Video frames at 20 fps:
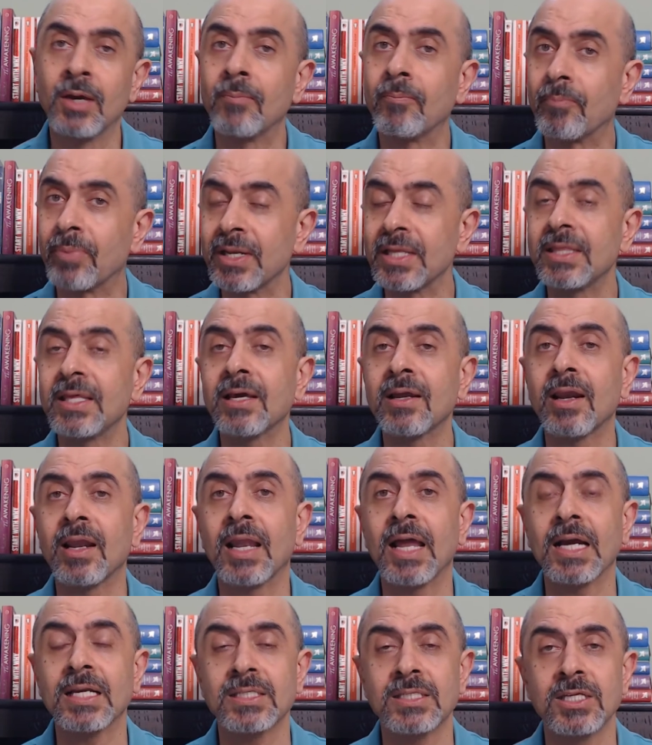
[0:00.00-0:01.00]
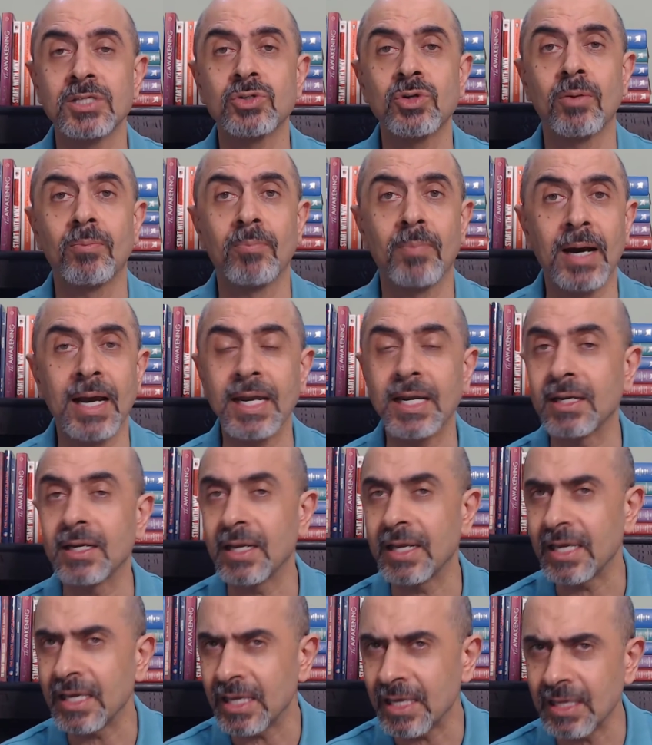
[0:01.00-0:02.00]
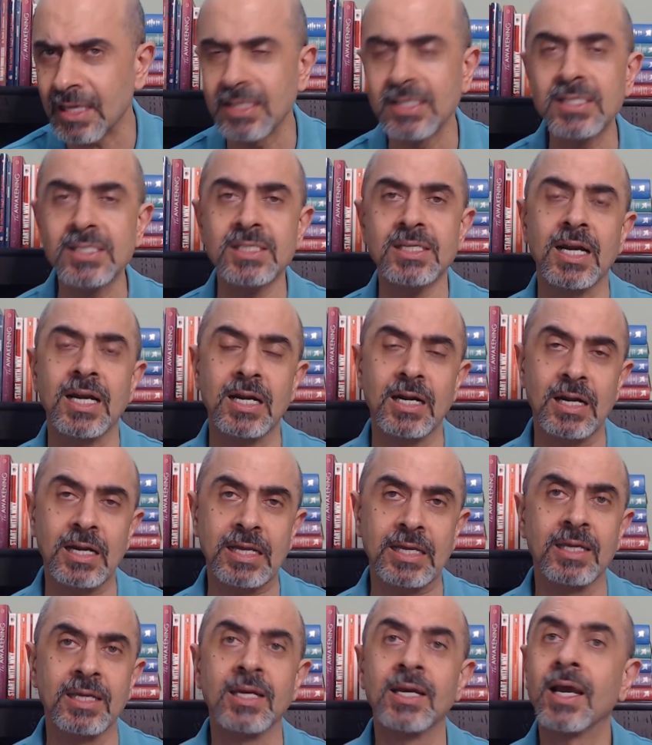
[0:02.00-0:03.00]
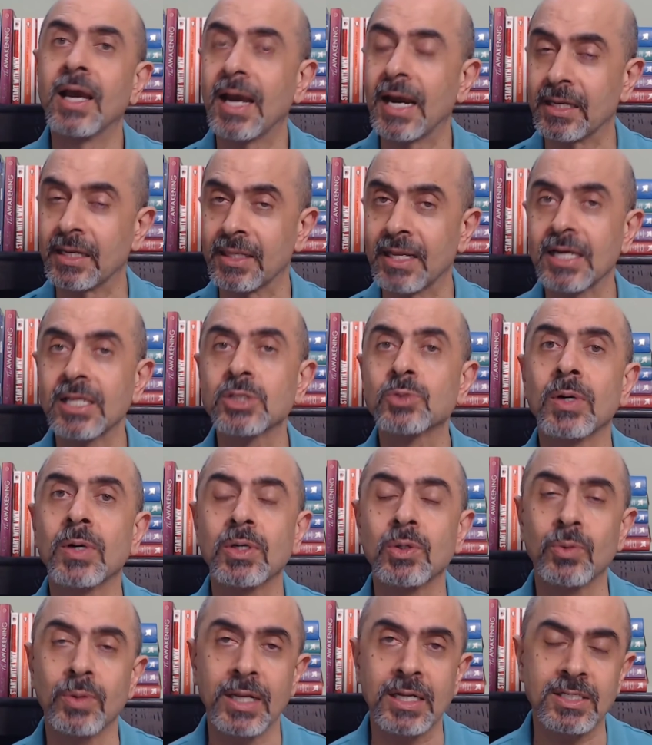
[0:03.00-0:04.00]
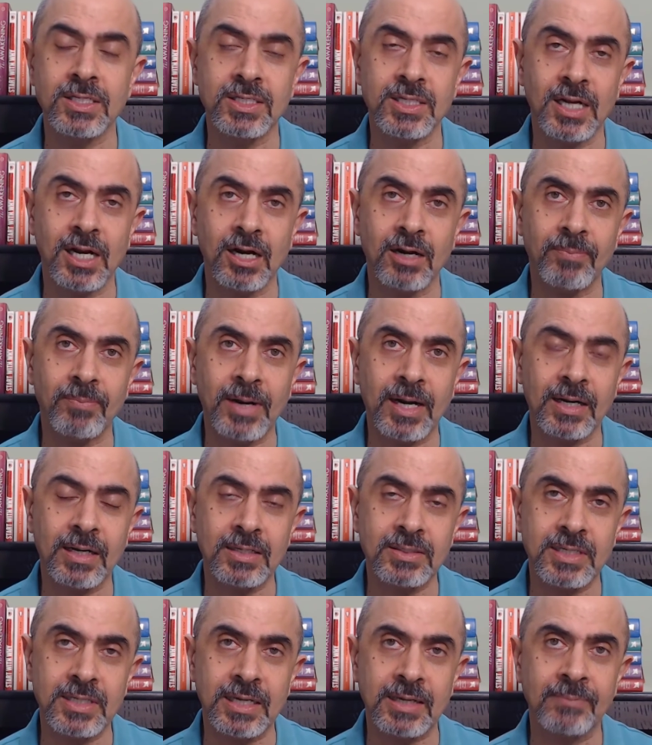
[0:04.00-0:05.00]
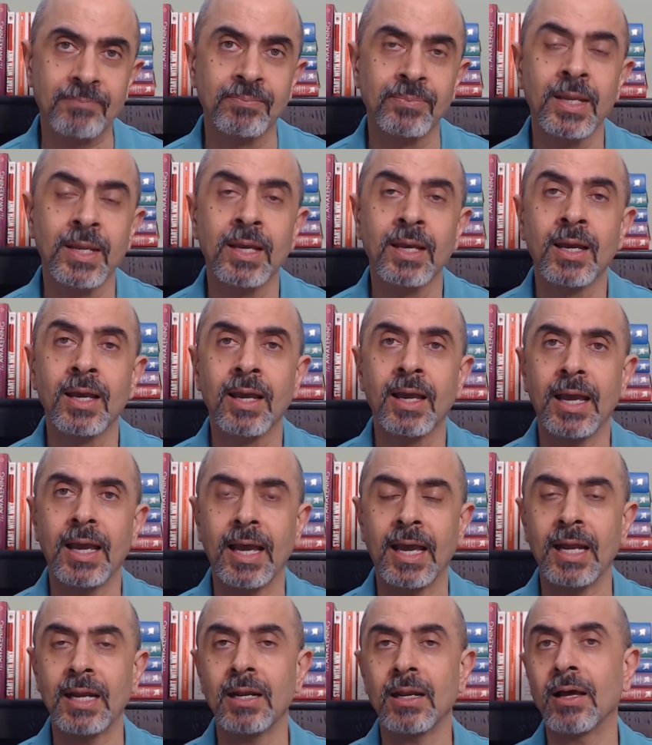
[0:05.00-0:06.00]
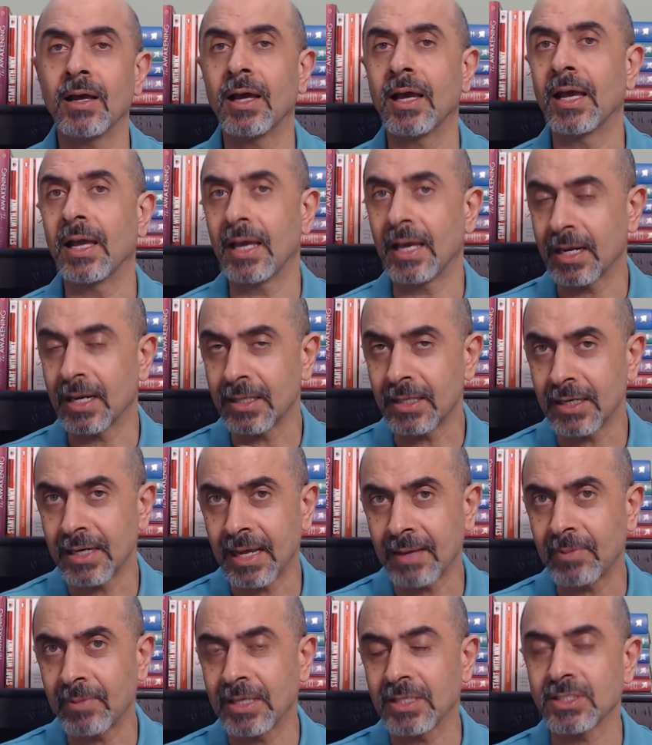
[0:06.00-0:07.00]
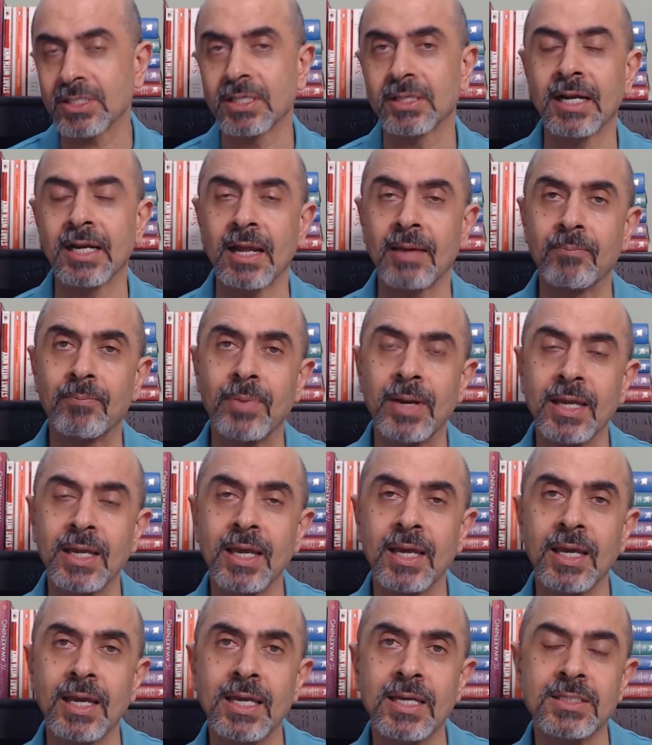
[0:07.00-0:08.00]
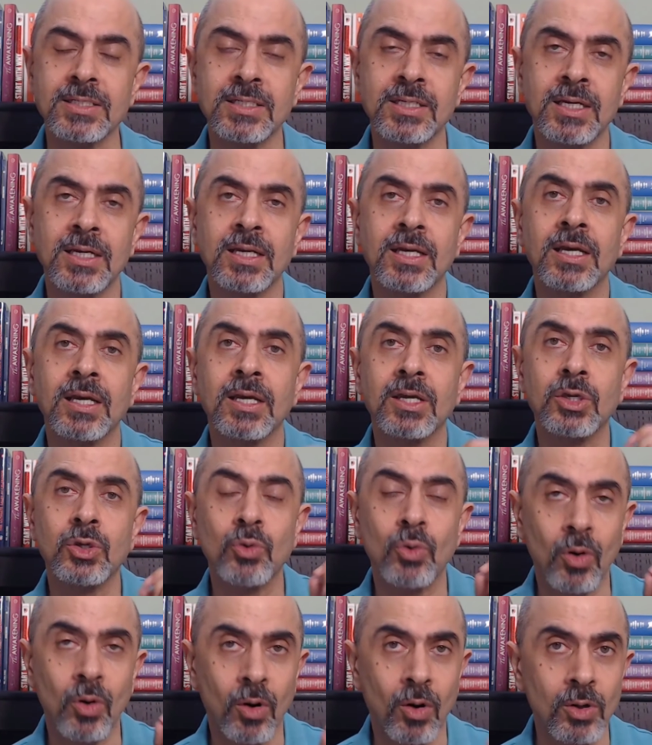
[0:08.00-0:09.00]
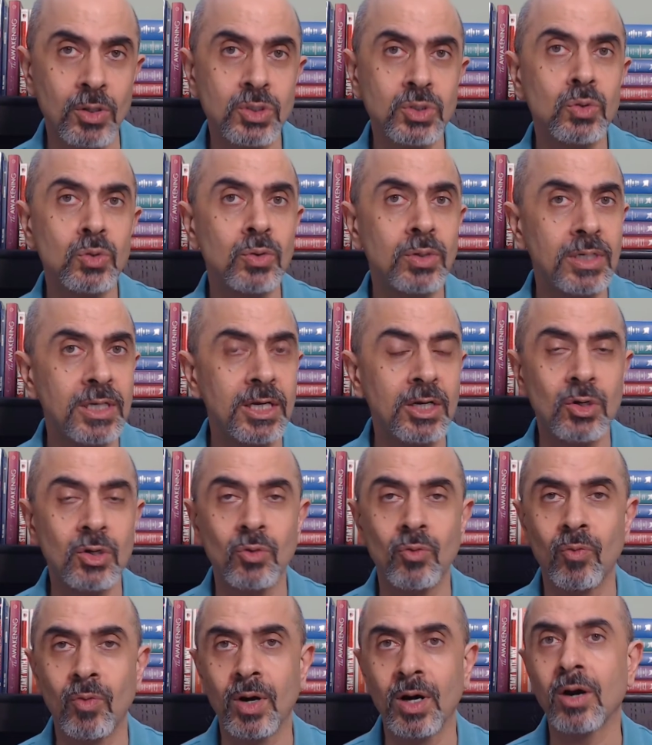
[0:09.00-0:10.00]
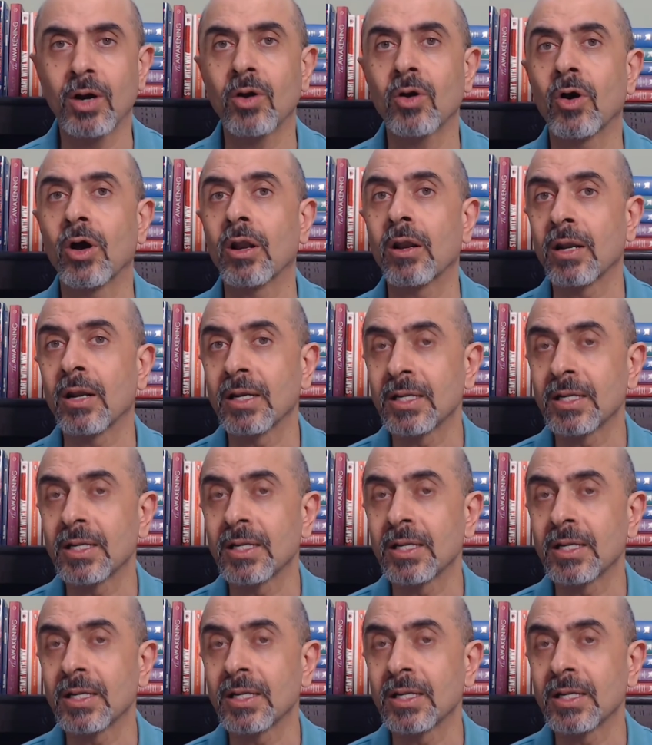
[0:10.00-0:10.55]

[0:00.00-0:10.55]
Breathing relaxes your mind instantly, and that is what you can start practicing. And another dimension that I'm bringing is, you also need to work on